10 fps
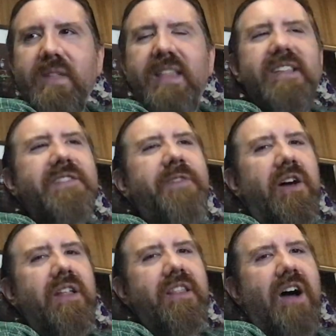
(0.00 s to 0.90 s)
and this
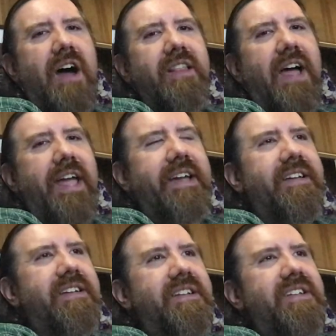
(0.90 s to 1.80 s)
felt a lot like
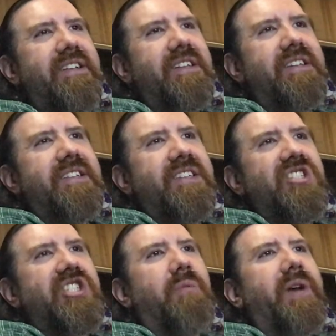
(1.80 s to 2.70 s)

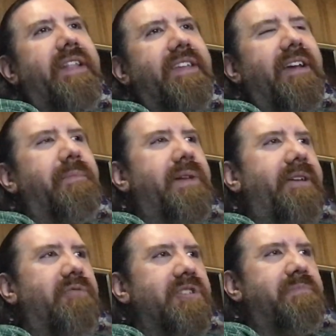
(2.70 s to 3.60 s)
someone at the
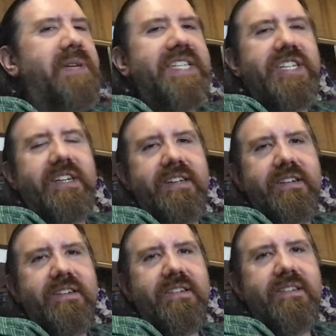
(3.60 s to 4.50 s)
company was
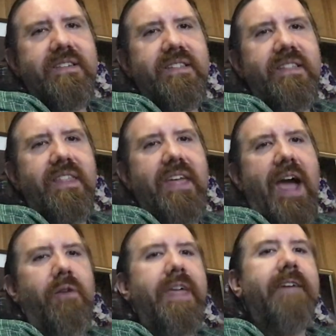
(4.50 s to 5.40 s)
pitching
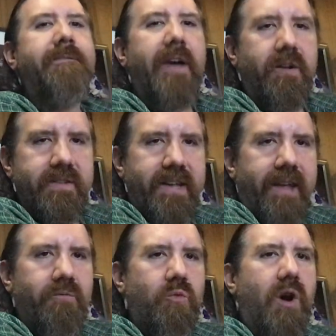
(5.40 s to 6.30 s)
how they felt
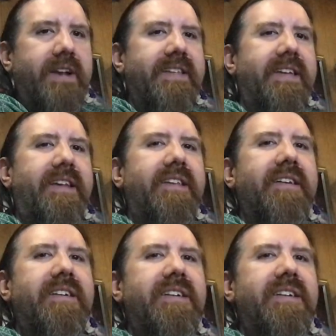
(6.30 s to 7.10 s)
and wanted